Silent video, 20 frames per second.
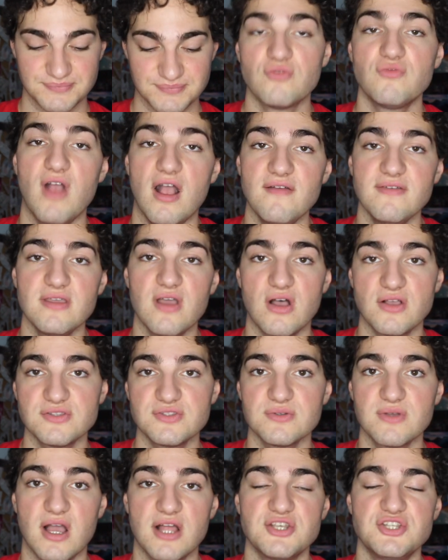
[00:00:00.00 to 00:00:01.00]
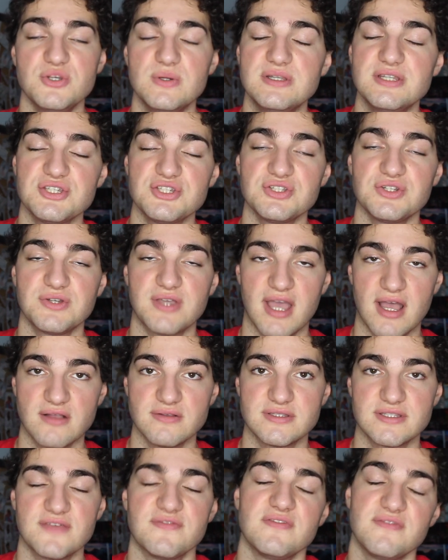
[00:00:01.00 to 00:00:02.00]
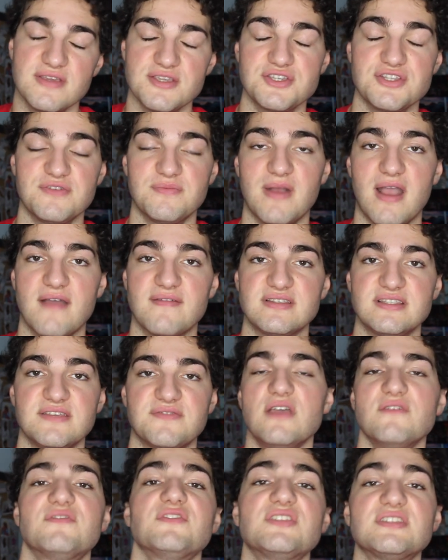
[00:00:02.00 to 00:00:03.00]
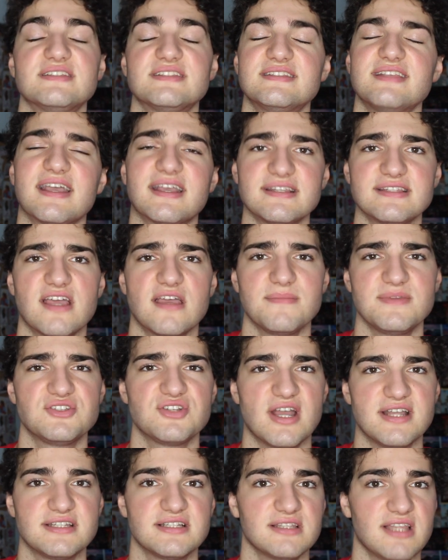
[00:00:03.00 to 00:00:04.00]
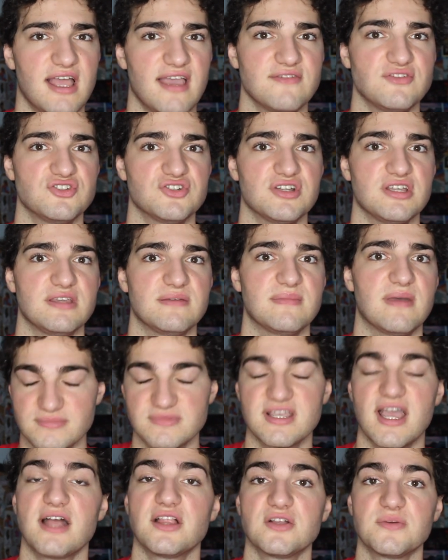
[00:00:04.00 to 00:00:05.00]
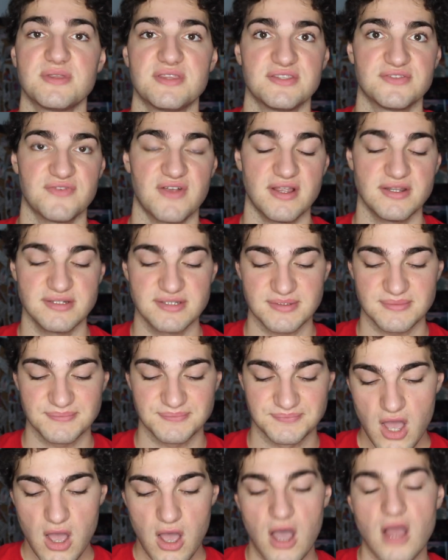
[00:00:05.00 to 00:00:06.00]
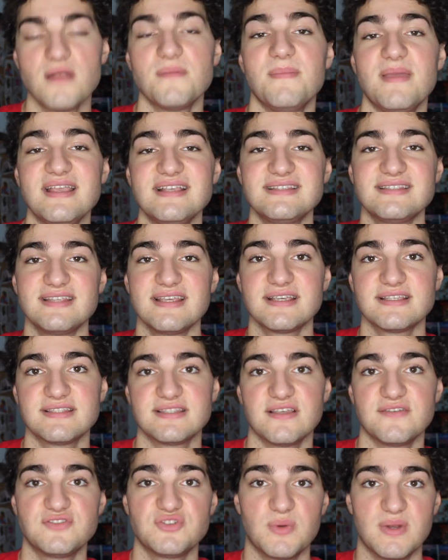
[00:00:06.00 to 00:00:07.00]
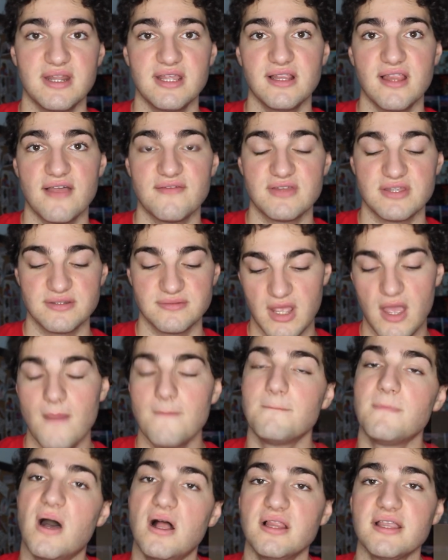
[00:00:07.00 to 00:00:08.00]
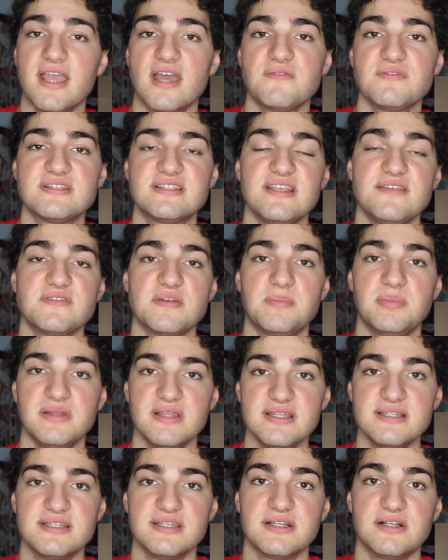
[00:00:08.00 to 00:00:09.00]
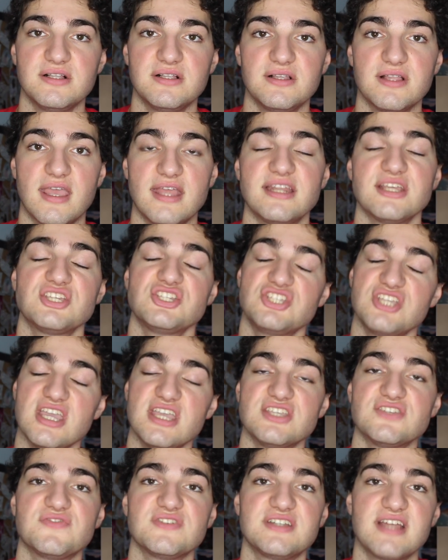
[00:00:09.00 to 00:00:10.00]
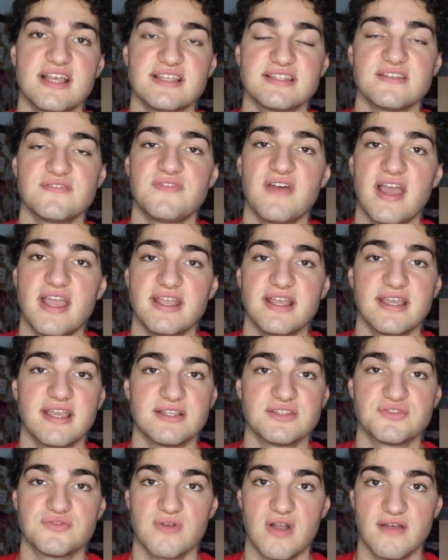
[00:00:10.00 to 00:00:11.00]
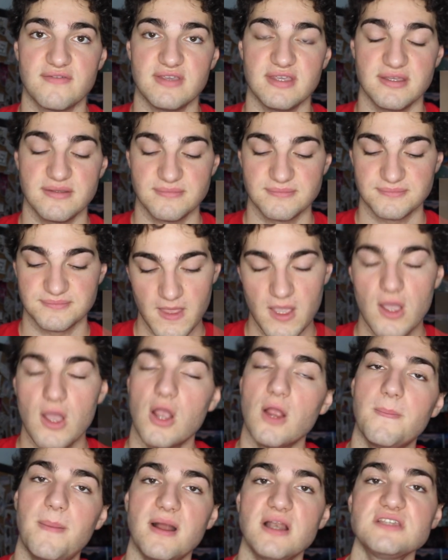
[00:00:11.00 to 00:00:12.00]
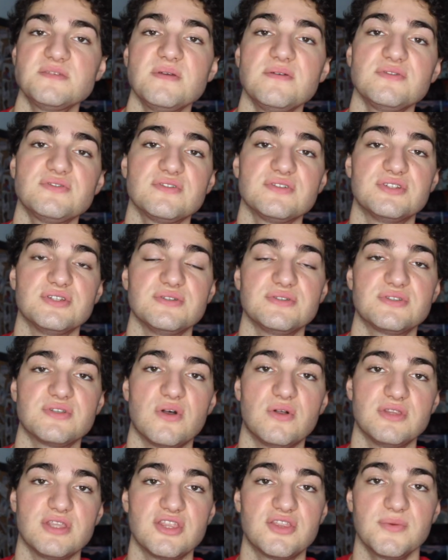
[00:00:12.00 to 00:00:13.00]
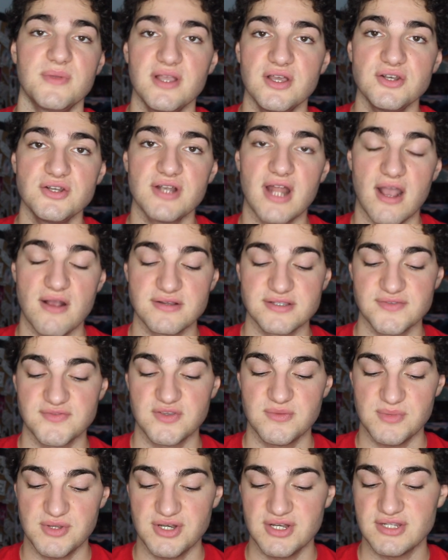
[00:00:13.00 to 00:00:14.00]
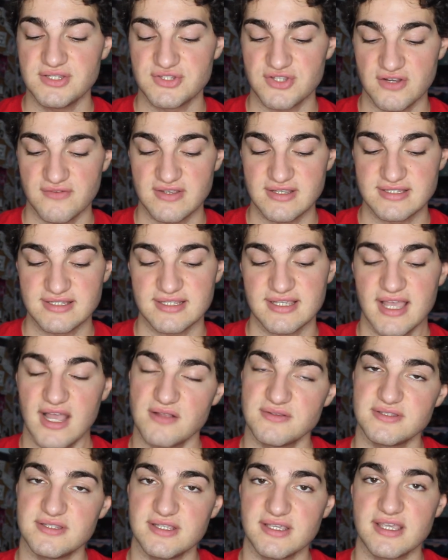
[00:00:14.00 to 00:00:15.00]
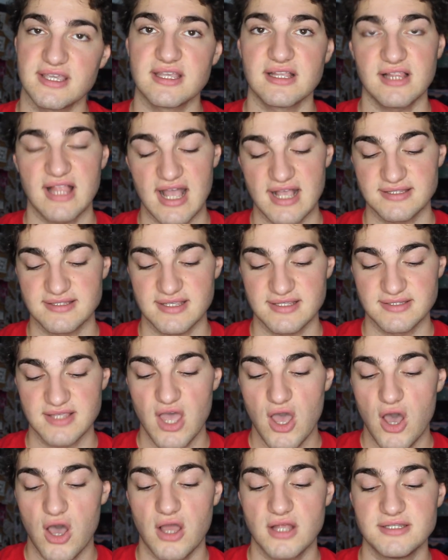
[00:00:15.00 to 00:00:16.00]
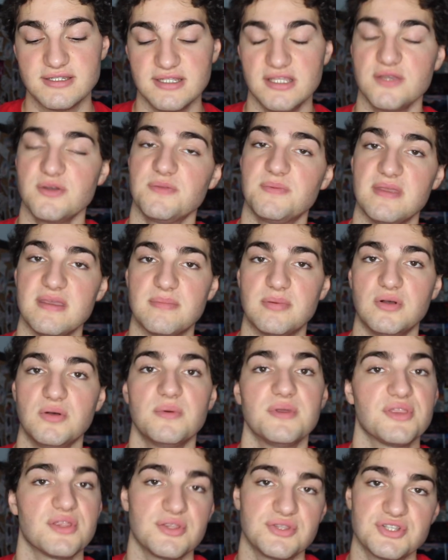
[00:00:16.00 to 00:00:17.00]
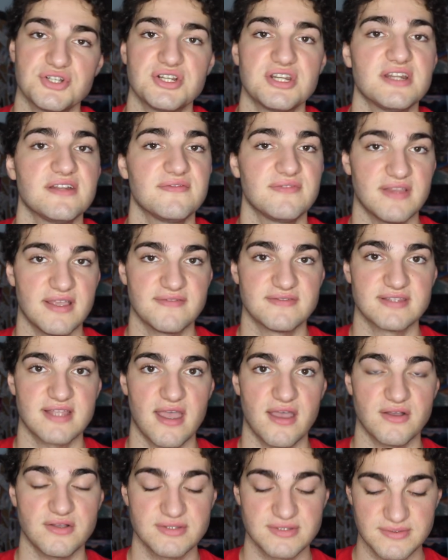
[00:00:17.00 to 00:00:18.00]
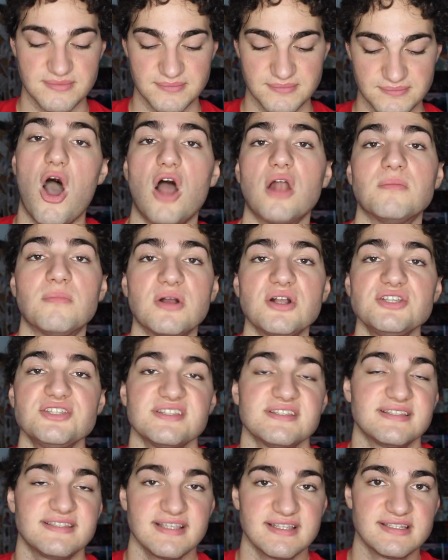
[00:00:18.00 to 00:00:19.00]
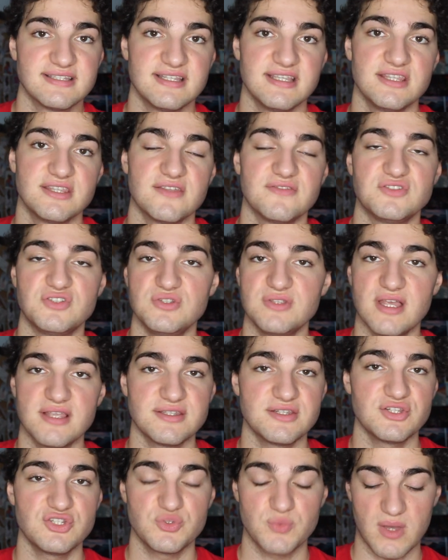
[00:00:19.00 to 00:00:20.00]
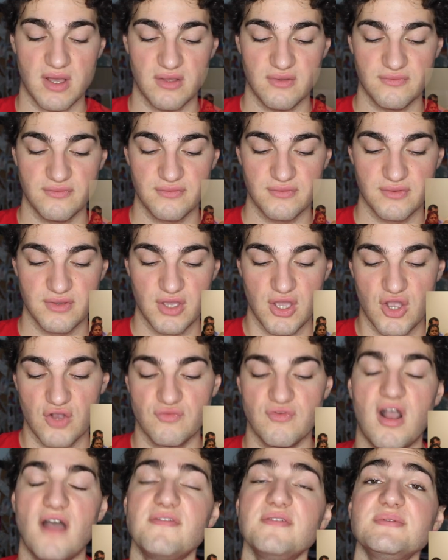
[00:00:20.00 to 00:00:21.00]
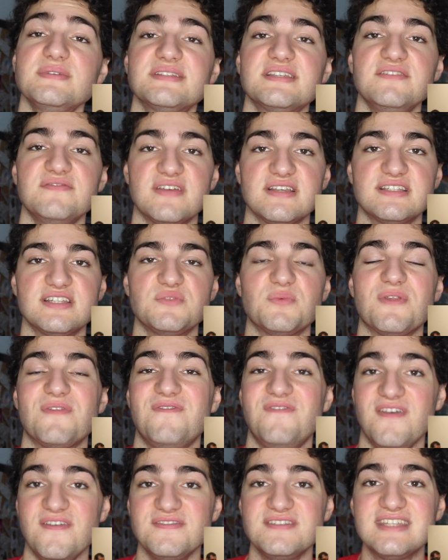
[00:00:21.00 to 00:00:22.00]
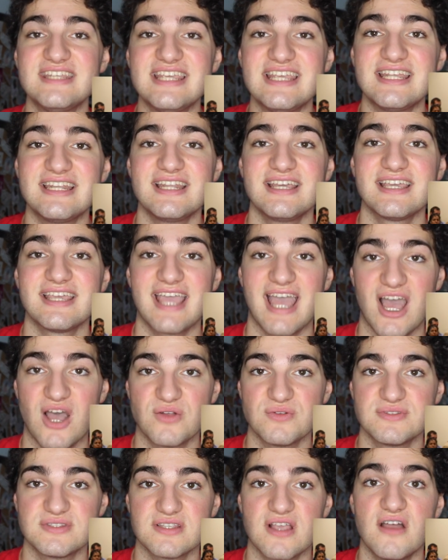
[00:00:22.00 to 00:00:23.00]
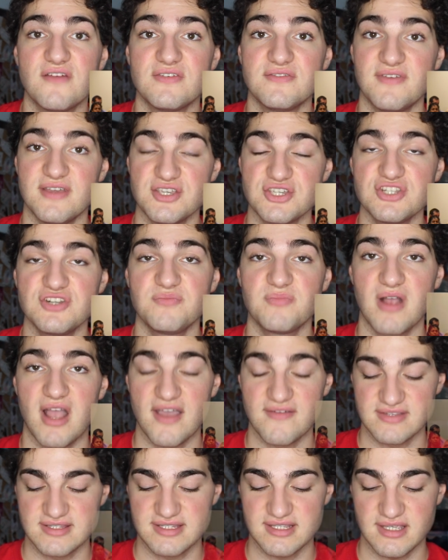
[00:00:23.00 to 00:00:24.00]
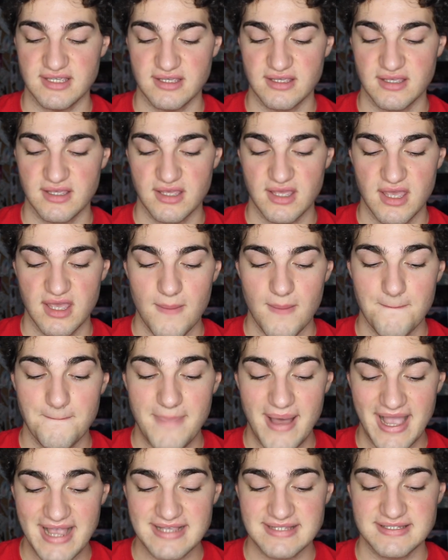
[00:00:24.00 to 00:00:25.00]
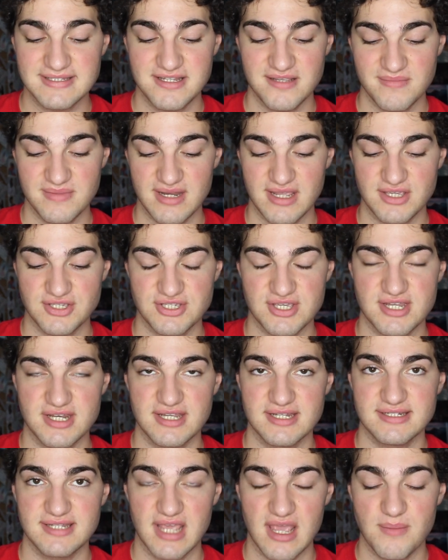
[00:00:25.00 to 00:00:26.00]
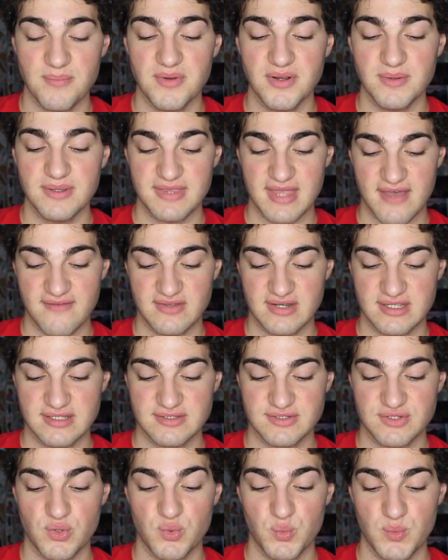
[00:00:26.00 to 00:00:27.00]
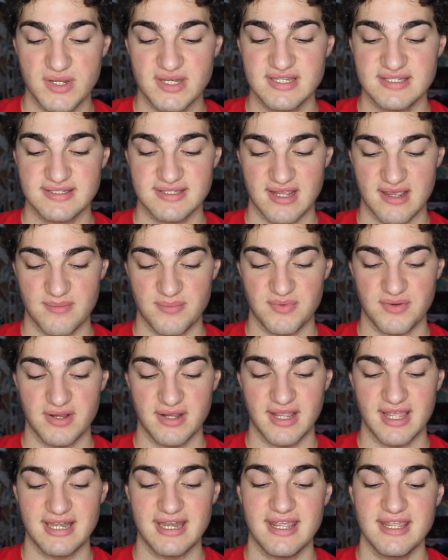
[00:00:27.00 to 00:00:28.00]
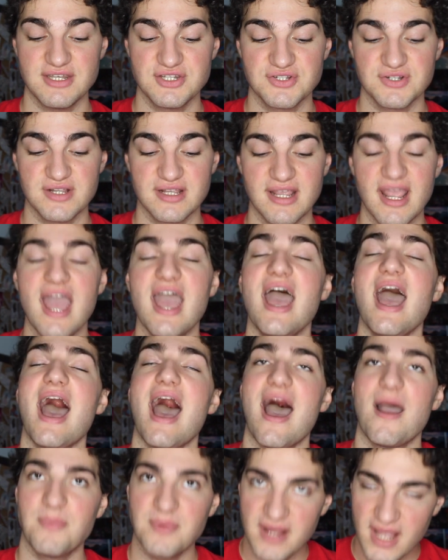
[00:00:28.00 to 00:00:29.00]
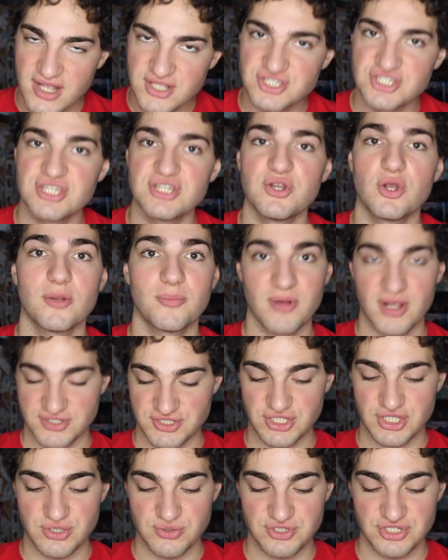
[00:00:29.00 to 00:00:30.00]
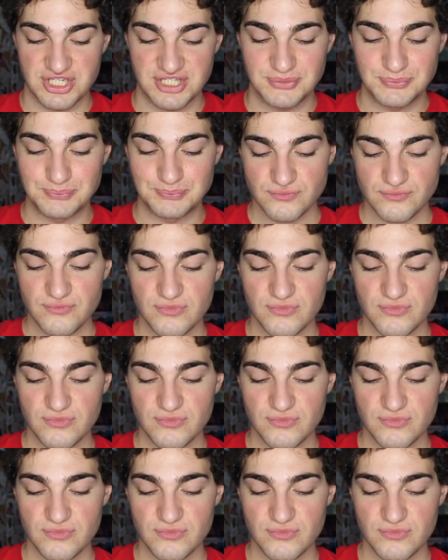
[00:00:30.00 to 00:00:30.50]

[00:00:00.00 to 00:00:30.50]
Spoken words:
Ravi also got 2 additional counts of invasion of privacy for the second time he tried to live stream Tyler with his friend. On May 6th of 2011, Molly had received a plea deal in exchange for testifying against Ravi. Her punishment was reduced to only 300 hours of community service, counseling, and classes on dealing with people with alternative lifestyles. On March 16th of 2012, Ravi was convicted with 15 counts of invasion of privacy, bias intimidation, tampering with evidence, witness tampering, and hindering apprehension or prosecution.